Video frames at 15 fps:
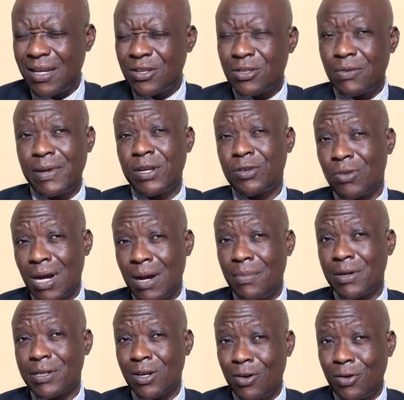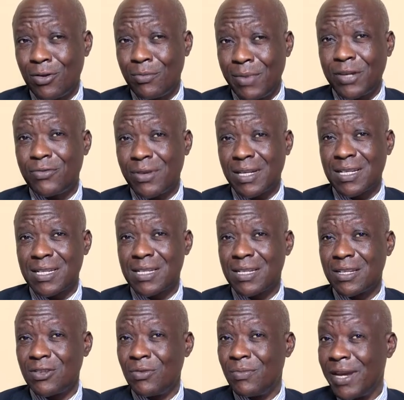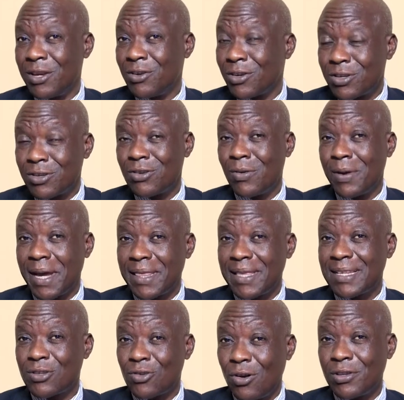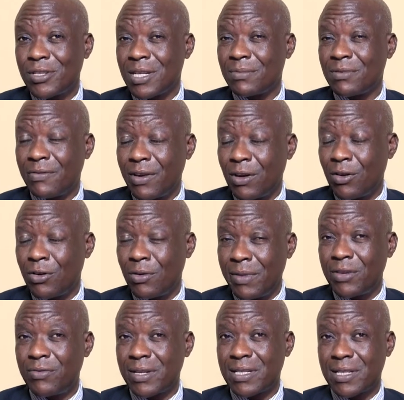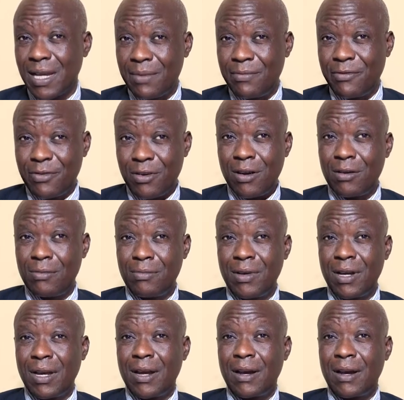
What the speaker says: So when you talk about econometrics, you may not know where this concept of econometrics came from,